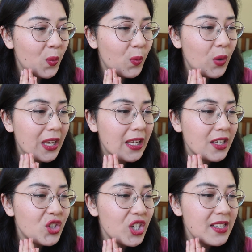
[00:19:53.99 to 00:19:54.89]

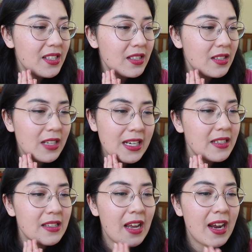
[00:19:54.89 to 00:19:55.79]
We just
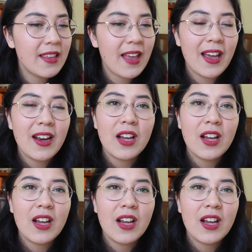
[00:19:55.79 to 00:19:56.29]
need to say that